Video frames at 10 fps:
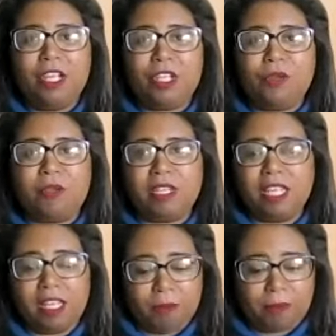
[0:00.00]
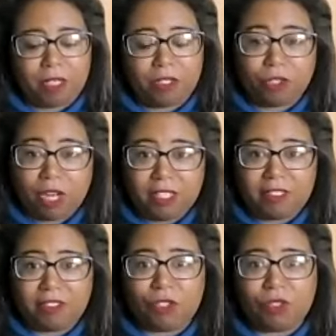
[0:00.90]
You can hit upon
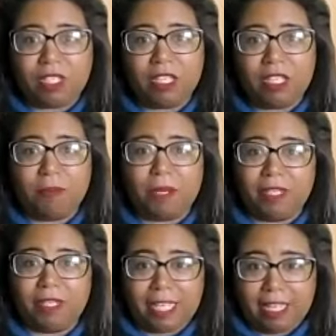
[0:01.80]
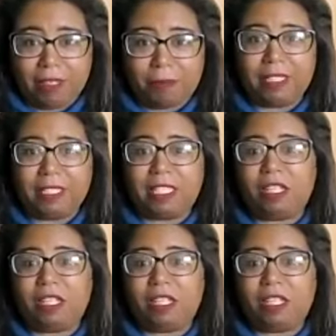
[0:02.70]
trust, you can hit upon accountability,